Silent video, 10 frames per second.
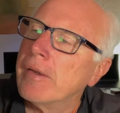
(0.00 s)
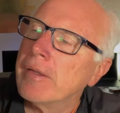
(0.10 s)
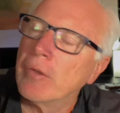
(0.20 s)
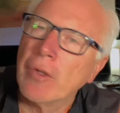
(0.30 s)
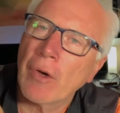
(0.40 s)

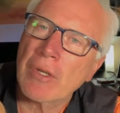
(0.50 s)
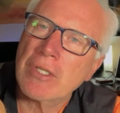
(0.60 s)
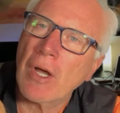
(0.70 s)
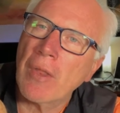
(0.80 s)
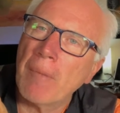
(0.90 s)
You'll
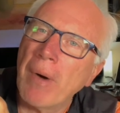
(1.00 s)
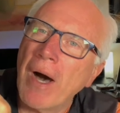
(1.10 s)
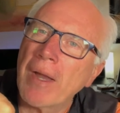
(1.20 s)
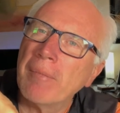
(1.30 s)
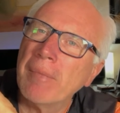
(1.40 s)
notice on the
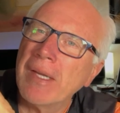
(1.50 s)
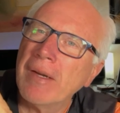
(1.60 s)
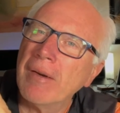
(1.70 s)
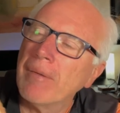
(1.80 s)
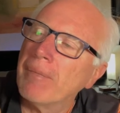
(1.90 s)
bottom
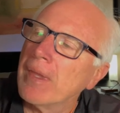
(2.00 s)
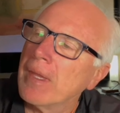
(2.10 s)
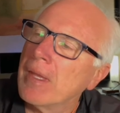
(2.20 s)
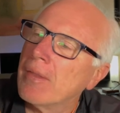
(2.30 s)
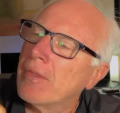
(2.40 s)
here
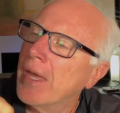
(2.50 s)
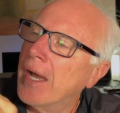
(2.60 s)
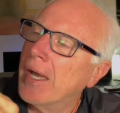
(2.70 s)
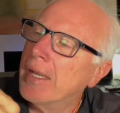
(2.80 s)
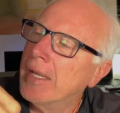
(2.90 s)

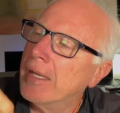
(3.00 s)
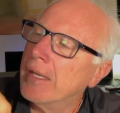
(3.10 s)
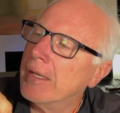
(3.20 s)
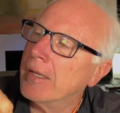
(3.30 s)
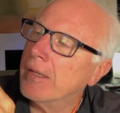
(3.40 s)
that
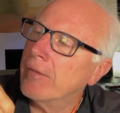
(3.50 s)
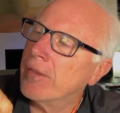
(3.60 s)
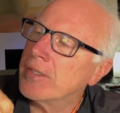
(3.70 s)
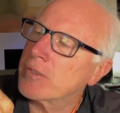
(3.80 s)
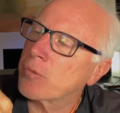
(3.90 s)

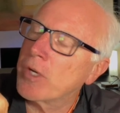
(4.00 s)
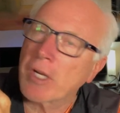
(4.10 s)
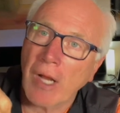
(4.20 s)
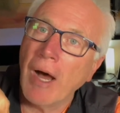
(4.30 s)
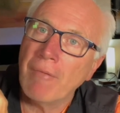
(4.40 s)
this is where
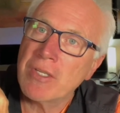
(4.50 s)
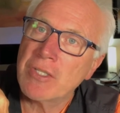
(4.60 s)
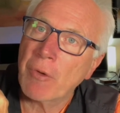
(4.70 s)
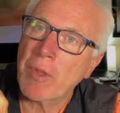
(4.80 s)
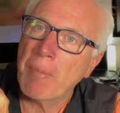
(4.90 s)
you're
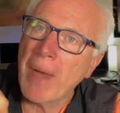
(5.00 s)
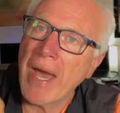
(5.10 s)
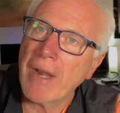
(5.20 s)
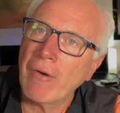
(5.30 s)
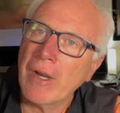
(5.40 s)
obviously where the
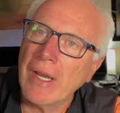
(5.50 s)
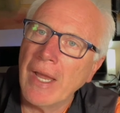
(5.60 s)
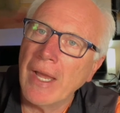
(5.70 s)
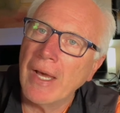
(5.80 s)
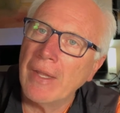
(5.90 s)
battery
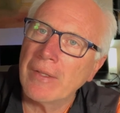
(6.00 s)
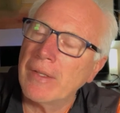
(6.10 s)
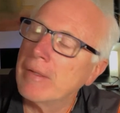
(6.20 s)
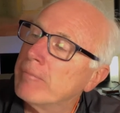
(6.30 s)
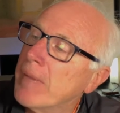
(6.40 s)
and
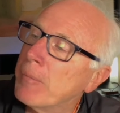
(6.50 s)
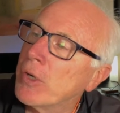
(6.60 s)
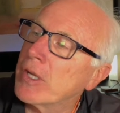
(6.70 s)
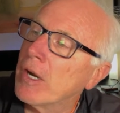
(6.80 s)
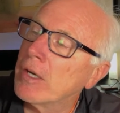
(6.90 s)
the
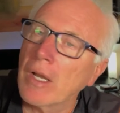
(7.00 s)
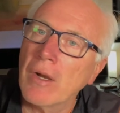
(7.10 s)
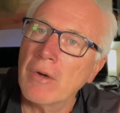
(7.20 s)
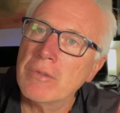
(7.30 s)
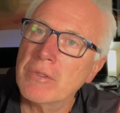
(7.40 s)
memory card
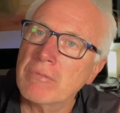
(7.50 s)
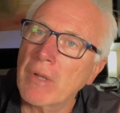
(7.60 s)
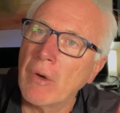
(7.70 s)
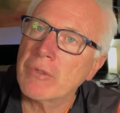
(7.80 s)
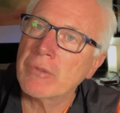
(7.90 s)

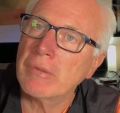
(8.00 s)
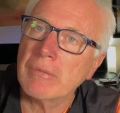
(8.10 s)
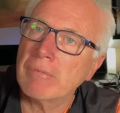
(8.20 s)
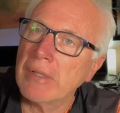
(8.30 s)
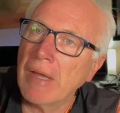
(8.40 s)
goes
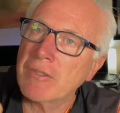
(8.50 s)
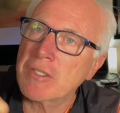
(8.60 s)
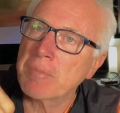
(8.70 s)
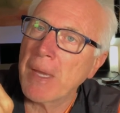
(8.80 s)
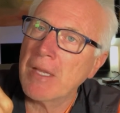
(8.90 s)
left
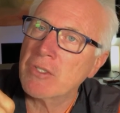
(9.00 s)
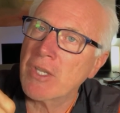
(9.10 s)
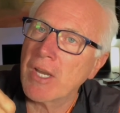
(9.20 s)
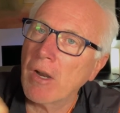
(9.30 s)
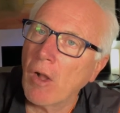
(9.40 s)
space
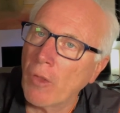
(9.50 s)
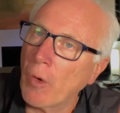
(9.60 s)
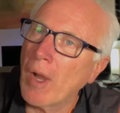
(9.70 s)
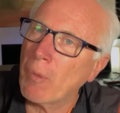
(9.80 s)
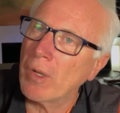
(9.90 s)
there. Although
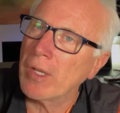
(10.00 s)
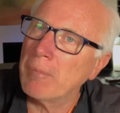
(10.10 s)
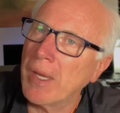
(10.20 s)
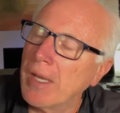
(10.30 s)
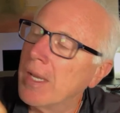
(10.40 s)
I will
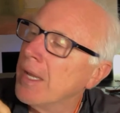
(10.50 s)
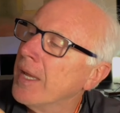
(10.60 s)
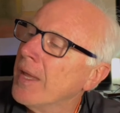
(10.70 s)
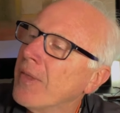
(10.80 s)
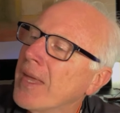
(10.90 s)
admit
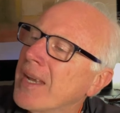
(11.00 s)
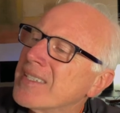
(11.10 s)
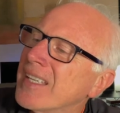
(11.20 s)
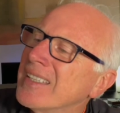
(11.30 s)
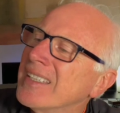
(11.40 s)
that
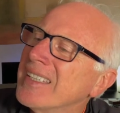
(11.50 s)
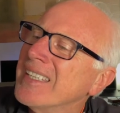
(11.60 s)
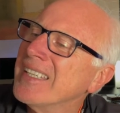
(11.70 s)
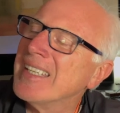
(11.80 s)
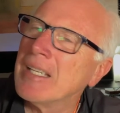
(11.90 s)
it's a
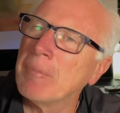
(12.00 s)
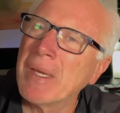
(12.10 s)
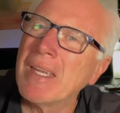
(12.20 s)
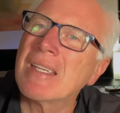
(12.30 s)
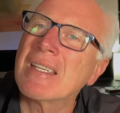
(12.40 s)
little
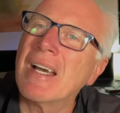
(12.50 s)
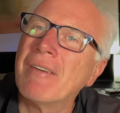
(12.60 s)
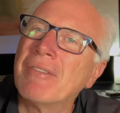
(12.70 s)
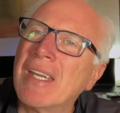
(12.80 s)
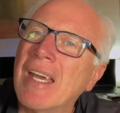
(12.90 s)
bit
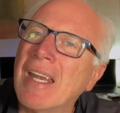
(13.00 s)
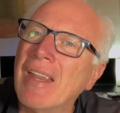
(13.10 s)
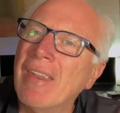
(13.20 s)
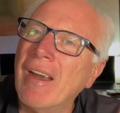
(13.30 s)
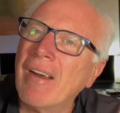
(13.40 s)
tough to get
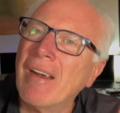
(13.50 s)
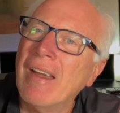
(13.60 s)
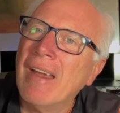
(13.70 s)
in there.